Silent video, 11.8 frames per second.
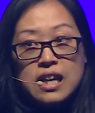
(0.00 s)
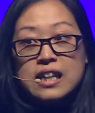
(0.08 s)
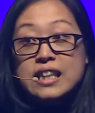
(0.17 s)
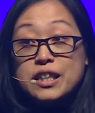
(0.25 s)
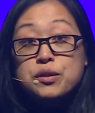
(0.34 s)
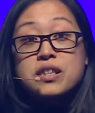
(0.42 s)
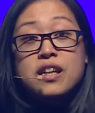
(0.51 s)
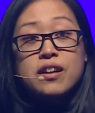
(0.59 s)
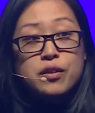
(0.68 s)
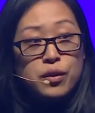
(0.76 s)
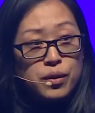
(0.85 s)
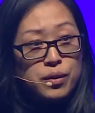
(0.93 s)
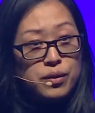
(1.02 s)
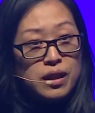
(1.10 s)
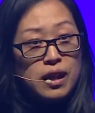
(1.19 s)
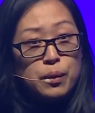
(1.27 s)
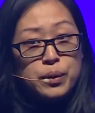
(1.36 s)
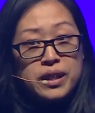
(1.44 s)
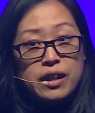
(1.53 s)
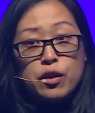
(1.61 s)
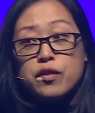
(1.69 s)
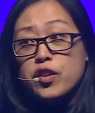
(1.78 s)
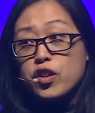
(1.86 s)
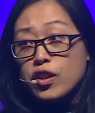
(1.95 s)
Little did I know that I would get
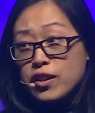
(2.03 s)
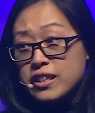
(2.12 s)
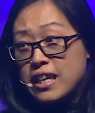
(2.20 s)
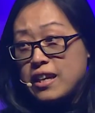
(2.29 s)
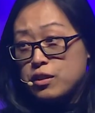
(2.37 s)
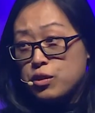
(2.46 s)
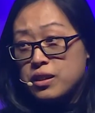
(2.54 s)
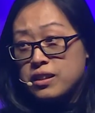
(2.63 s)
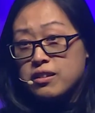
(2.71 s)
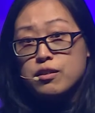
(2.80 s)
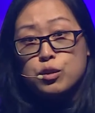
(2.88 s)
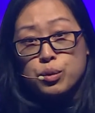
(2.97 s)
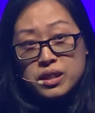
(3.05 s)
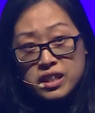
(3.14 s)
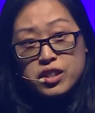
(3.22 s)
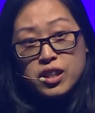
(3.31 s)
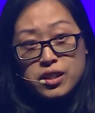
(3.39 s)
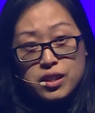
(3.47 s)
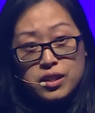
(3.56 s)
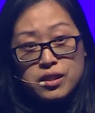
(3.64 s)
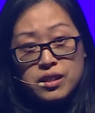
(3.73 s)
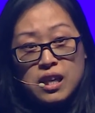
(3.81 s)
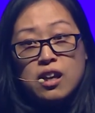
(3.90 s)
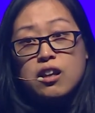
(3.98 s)
over 30 entries, 20
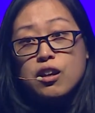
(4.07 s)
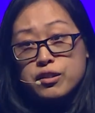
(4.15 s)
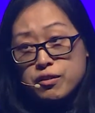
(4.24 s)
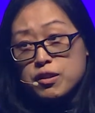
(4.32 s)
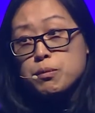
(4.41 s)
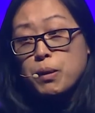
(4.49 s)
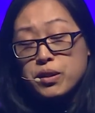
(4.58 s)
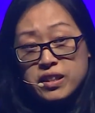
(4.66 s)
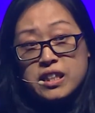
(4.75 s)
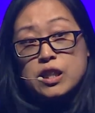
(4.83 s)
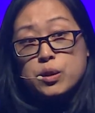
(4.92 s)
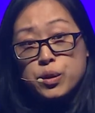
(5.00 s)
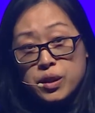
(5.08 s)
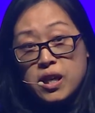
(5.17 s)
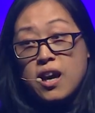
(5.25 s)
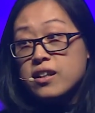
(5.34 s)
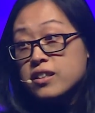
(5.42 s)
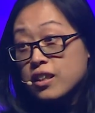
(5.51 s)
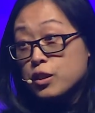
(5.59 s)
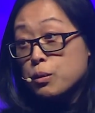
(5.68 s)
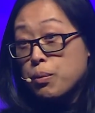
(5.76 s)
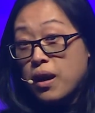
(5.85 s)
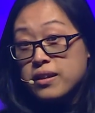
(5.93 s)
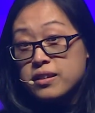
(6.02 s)
judges, lots of sponsors, including architectural
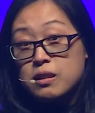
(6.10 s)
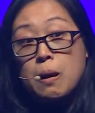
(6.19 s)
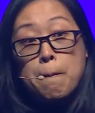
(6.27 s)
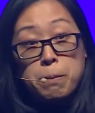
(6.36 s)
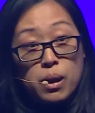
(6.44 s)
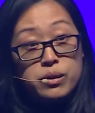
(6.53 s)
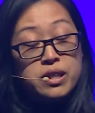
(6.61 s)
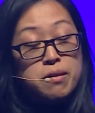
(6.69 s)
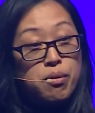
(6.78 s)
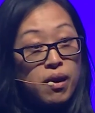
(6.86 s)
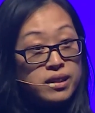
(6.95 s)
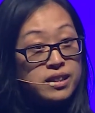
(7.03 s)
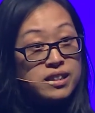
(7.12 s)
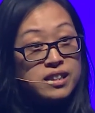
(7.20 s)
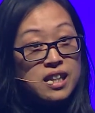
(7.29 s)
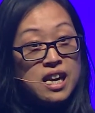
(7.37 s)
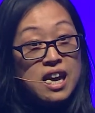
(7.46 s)
prizes, blockchain prizes,